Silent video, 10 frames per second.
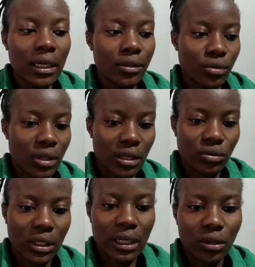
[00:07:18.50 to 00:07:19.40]
so that
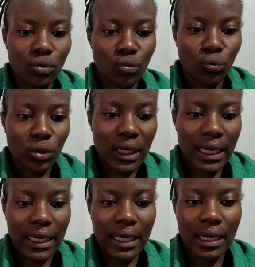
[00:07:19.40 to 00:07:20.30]
you can do
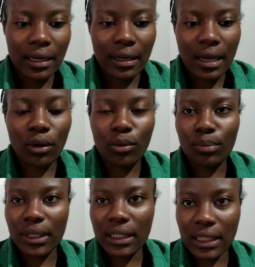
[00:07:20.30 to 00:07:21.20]
like a
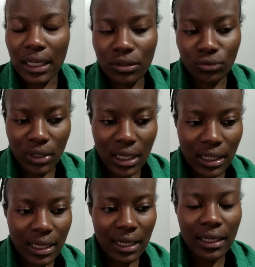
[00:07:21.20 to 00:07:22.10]
complete A
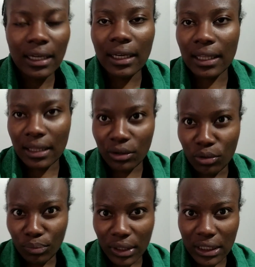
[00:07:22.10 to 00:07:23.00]
together and the
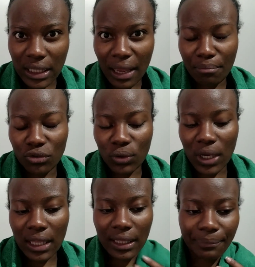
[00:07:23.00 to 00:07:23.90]
complete M
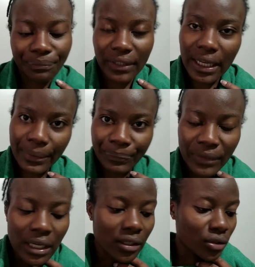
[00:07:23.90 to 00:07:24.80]
together. Yeah,
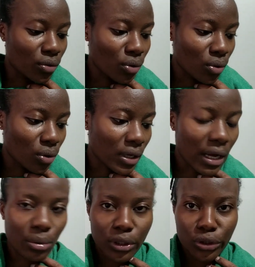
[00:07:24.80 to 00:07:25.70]
so
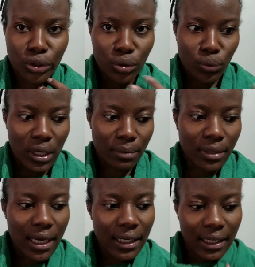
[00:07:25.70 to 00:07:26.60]
I will show you when I'm
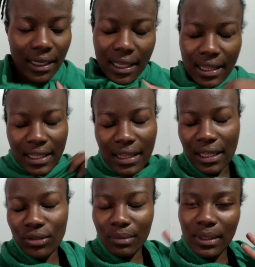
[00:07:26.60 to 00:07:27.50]
done, and then
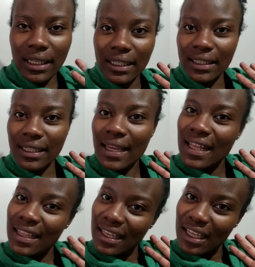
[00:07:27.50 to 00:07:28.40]
that will be it.
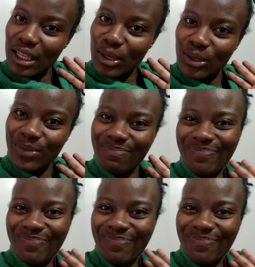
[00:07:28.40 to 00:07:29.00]
Thank you.